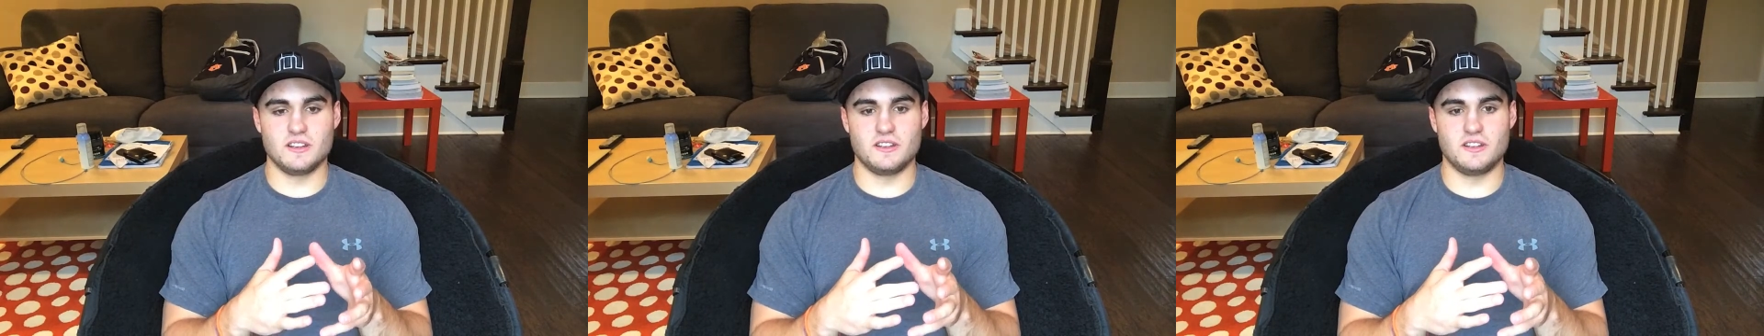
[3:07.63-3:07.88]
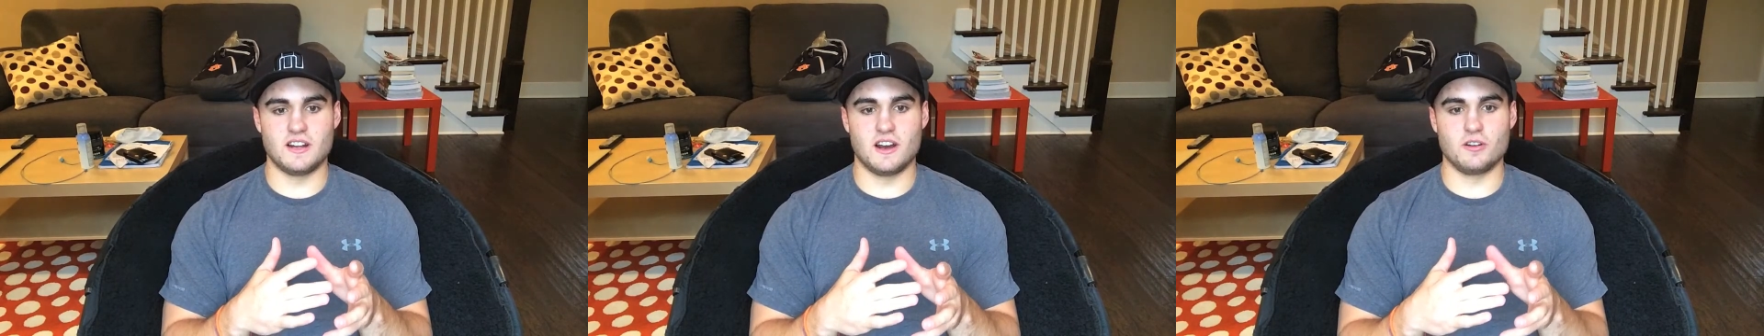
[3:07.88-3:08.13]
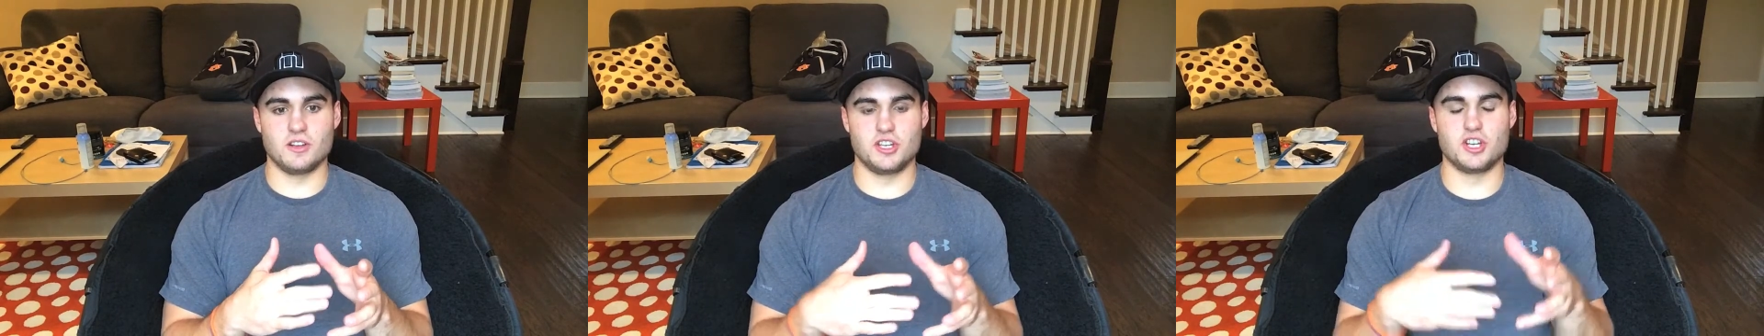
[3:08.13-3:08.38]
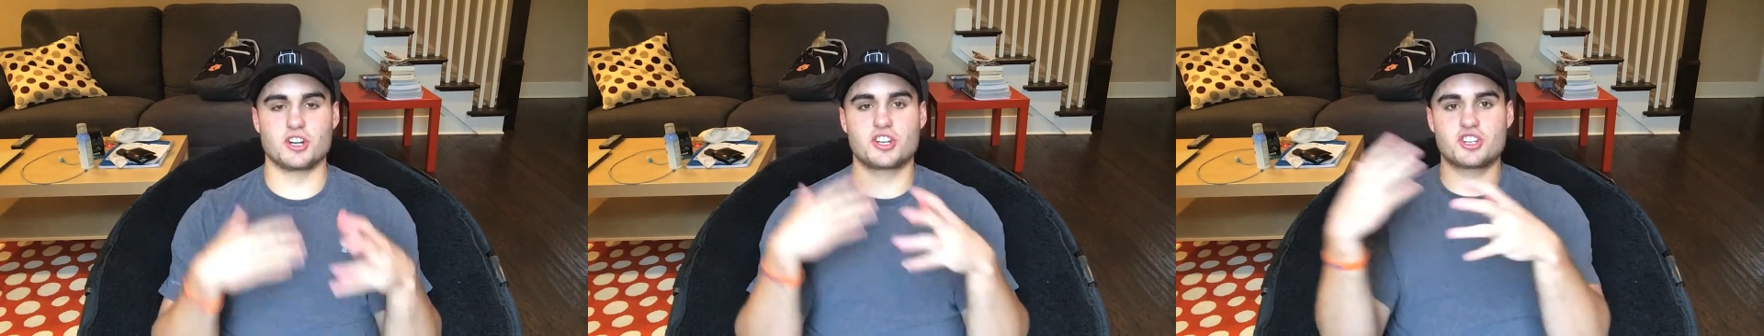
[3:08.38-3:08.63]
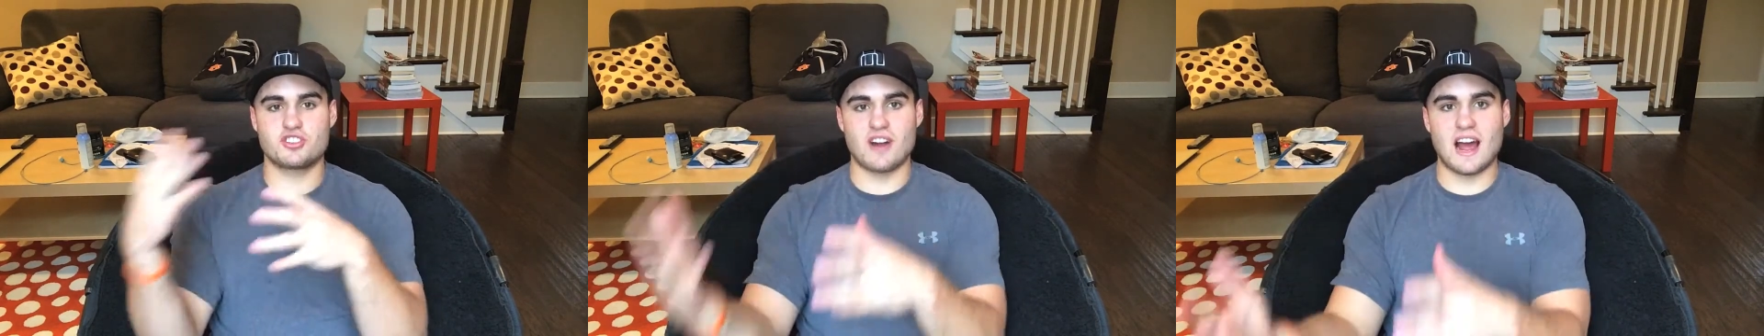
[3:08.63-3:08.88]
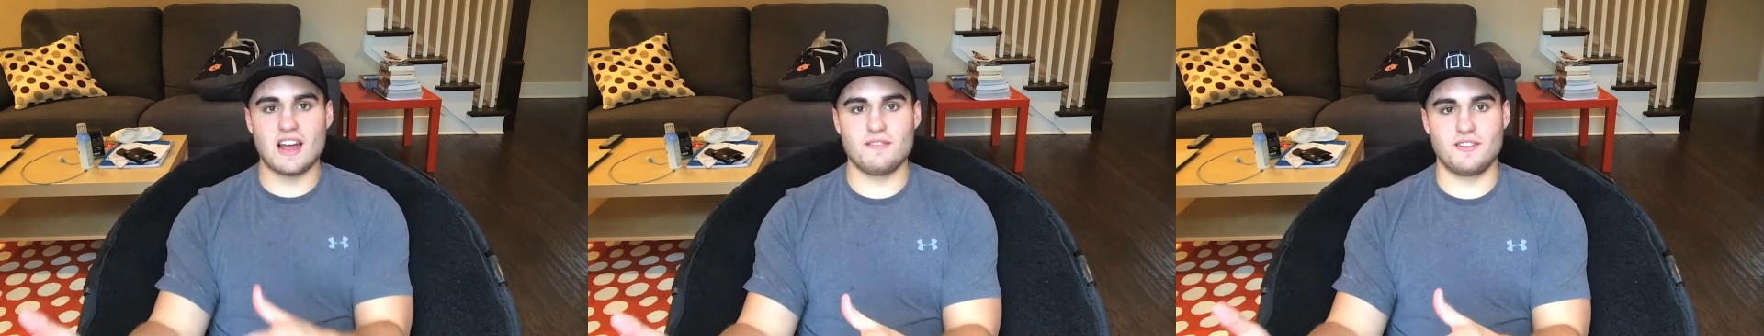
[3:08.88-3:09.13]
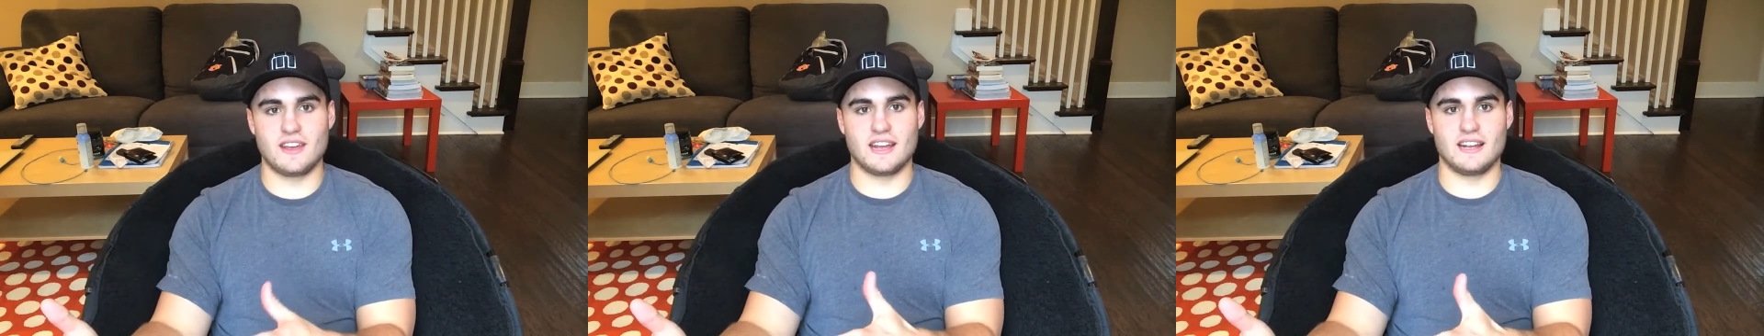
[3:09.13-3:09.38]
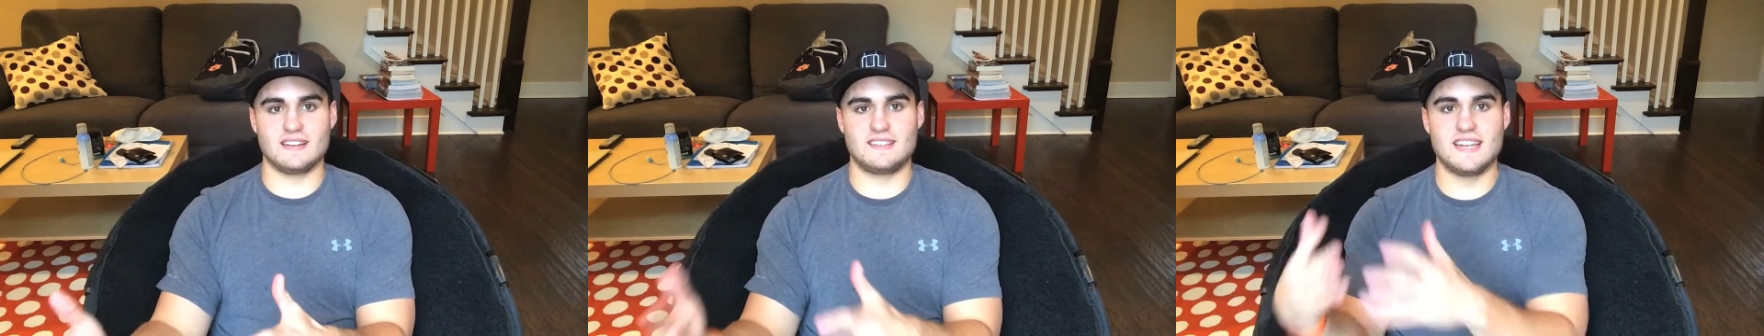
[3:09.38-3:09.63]
you know, you're
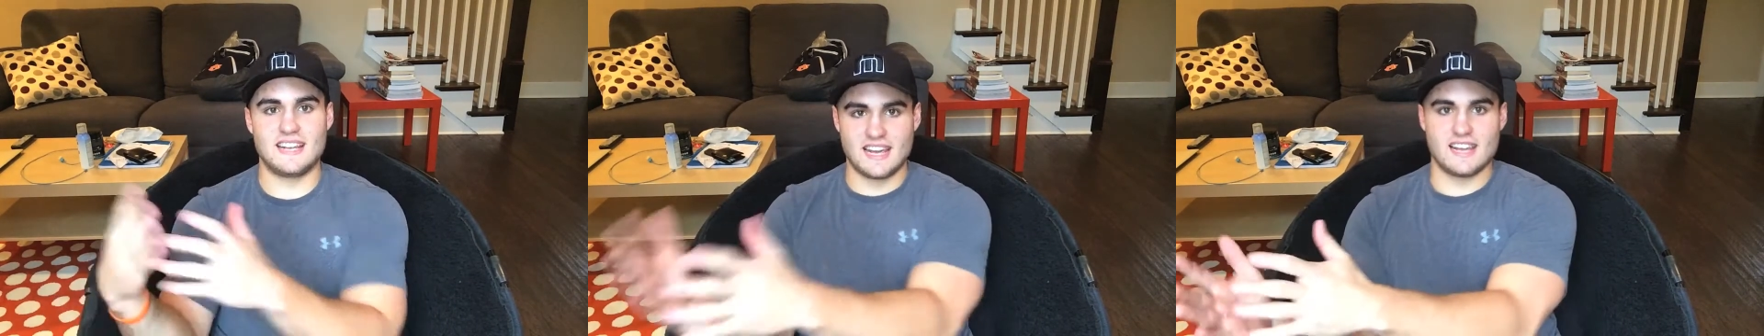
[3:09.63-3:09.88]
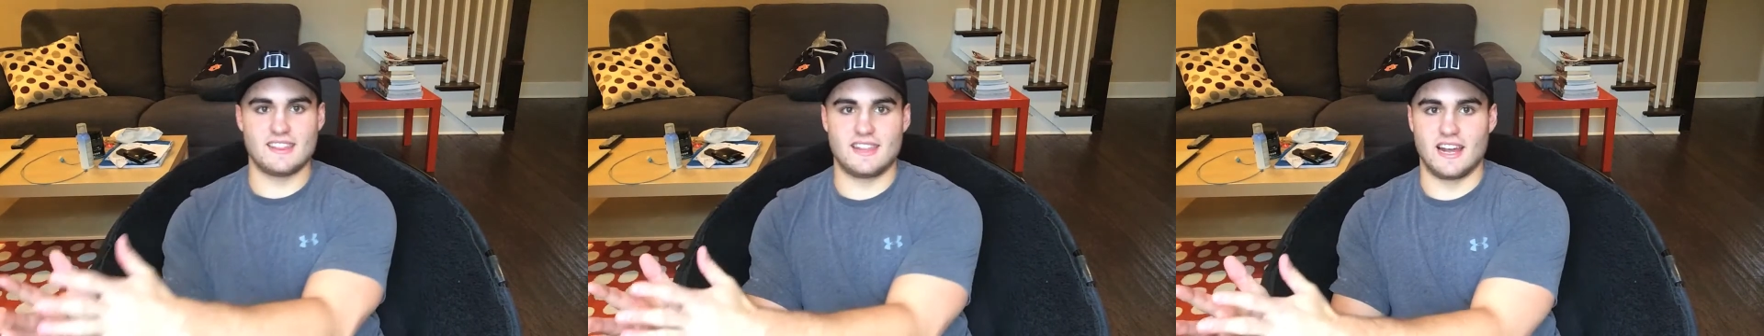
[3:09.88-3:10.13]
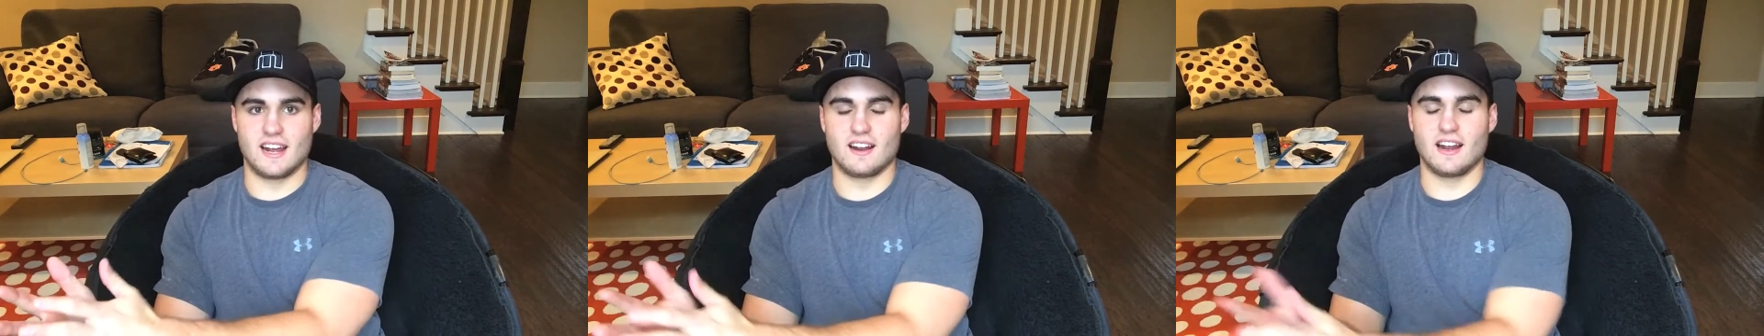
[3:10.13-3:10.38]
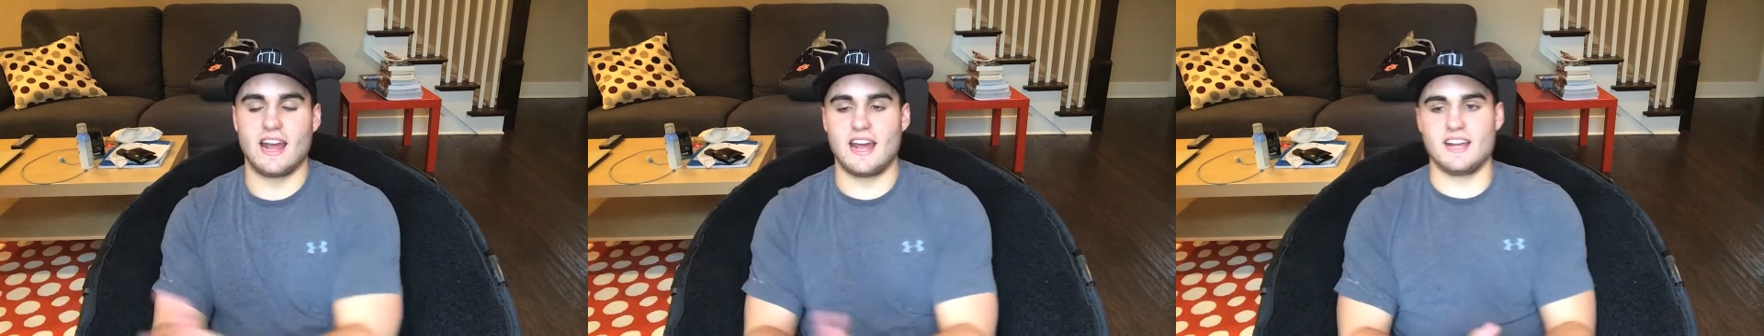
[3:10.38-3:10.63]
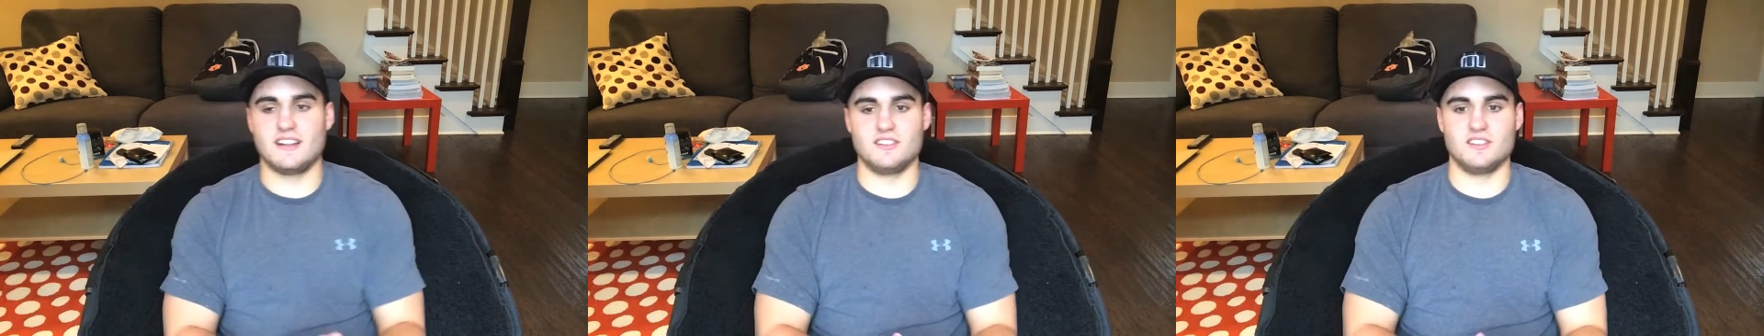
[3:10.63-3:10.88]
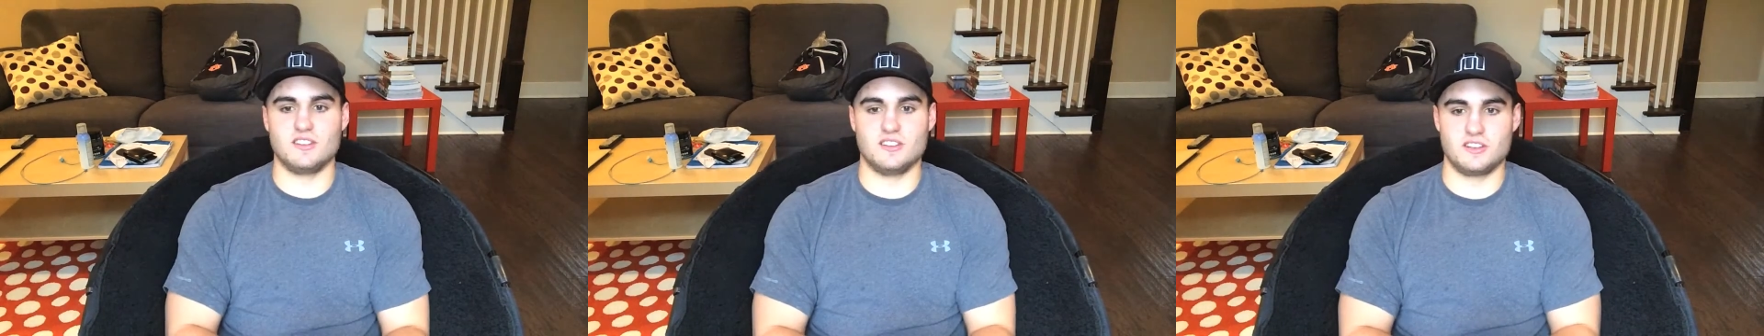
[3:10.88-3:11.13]
striving to get there and